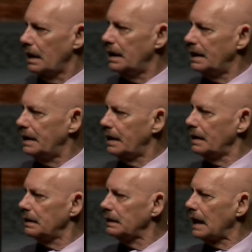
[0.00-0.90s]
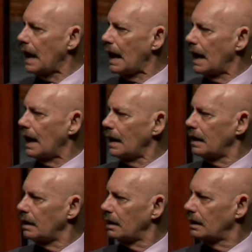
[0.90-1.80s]
He didn't
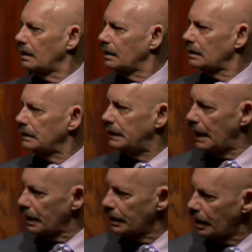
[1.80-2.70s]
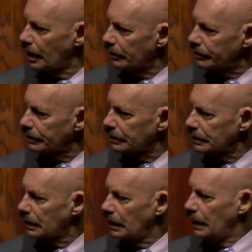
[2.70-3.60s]
die dead enough.
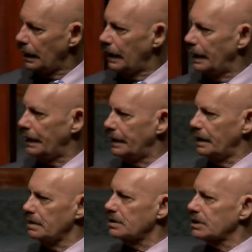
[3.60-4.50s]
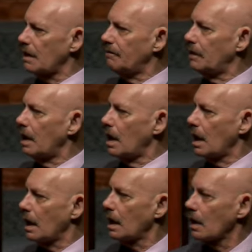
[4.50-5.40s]
He didn't suffer
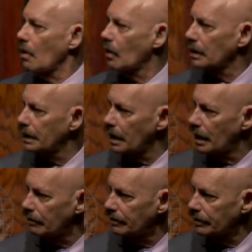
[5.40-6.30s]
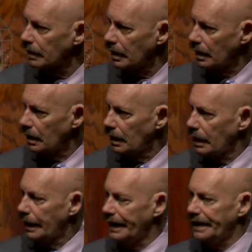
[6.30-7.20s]
long enough.
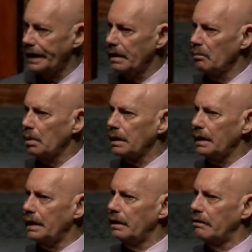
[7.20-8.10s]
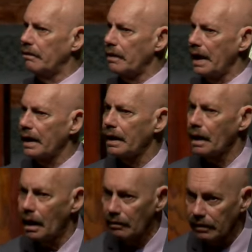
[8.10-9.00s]
He didn't bleed red
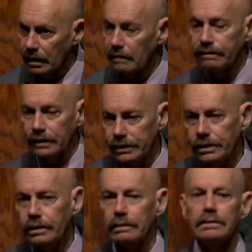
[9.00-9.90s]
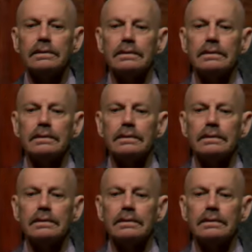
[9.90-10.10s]
enough for you.